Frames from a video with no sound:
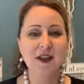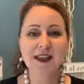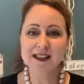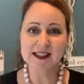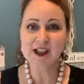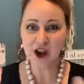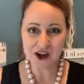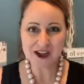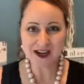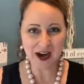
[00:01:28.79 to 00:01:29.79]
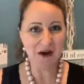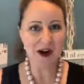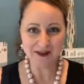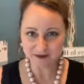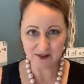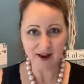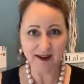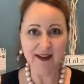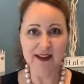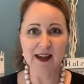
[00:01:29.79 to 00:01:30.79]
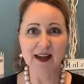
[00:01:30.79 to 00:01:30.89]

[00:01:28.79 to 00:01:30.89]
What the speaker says: but he started out on Vine